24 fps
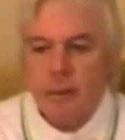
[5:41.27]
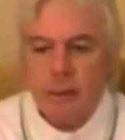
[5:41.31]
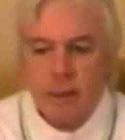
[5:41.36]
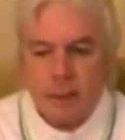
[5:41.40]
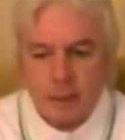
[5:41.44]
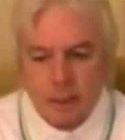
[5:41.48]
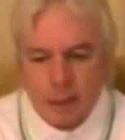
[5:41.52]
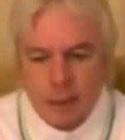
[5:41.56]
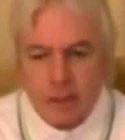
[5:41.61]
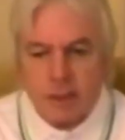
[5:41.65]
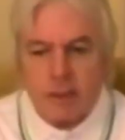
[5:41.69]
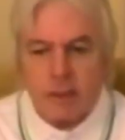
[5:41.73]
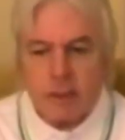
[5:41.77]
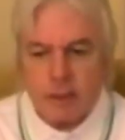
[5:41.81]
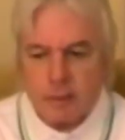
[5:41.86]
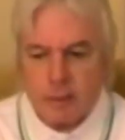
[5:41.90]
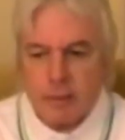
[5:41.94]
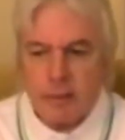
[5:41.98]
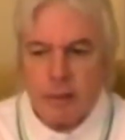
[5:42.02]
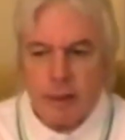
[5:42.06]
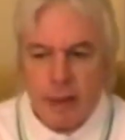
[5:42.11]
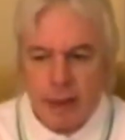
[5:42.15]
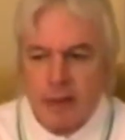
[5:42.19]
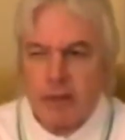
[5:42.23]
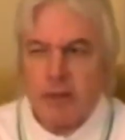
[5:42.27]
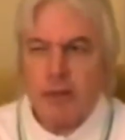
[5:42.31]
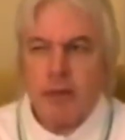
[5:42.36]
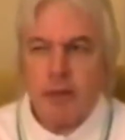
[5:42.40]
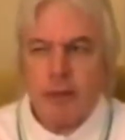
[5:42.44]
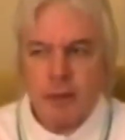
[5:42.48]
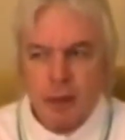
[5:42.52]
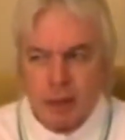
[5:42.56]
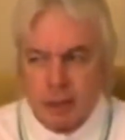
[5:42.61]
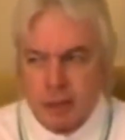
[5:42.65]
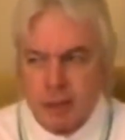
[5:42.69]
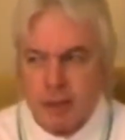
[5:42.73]
there's this
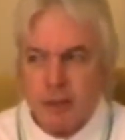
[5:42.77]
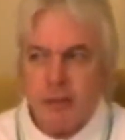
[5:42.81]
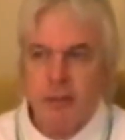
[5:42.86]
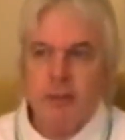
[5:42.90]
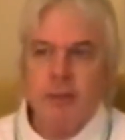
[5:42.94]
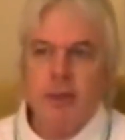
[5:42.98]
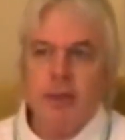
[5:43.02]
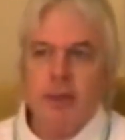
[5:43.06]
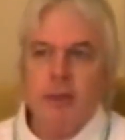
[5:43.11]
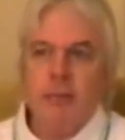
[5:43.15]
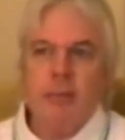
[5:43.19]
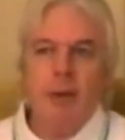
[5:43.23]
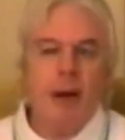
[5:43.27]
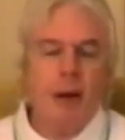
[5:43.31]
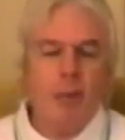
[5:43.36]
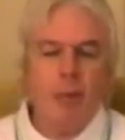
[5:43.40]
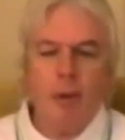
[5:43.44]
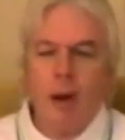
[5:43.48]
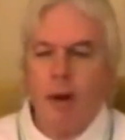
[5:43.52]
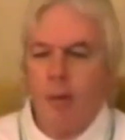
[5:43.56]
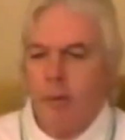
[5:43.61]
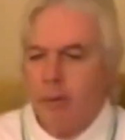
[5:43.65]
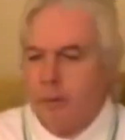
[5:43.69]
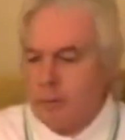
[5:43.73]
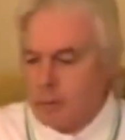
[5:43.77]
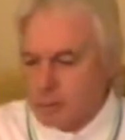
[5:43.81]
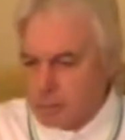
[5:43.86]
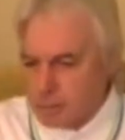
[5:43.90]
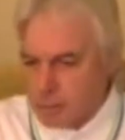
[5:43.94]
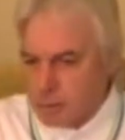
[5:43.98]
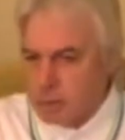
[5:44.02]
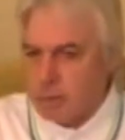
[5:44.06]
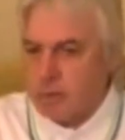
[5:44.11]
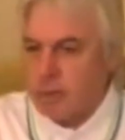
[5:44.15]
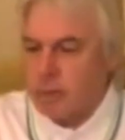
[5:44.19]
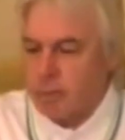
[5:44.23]
extraterrestrial thing, but I won't
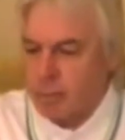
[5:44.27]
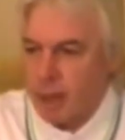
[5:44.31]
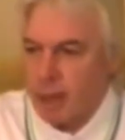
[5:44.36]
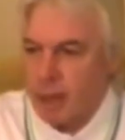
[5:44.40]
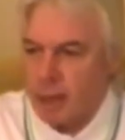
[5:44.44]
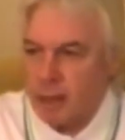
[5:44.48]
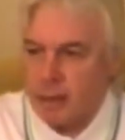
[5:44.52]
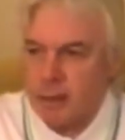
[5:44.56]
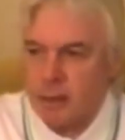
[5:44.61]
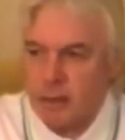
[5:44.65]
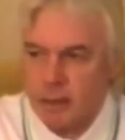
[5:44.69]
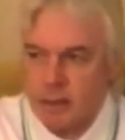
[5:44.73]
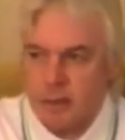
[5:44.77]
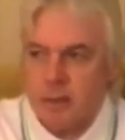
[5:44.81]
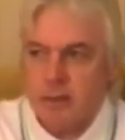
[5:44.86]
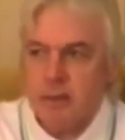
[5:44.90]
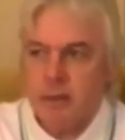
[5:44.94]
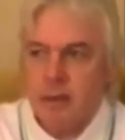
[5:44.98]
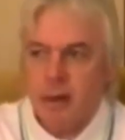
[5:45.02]
talk about it because,